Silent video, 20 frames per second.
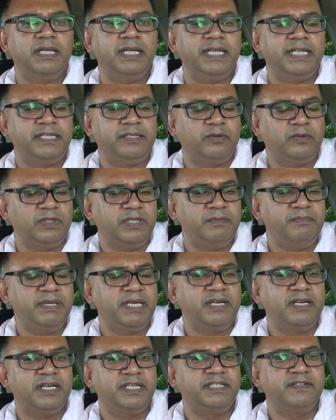it's only
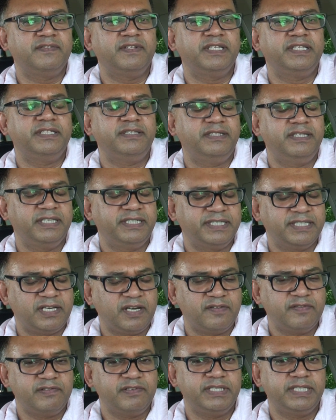because of these
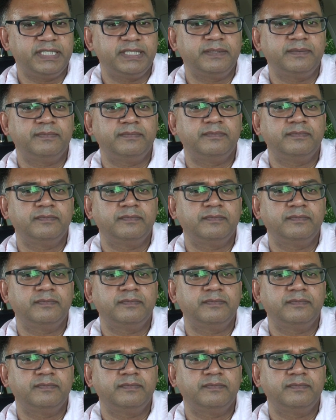discoveries.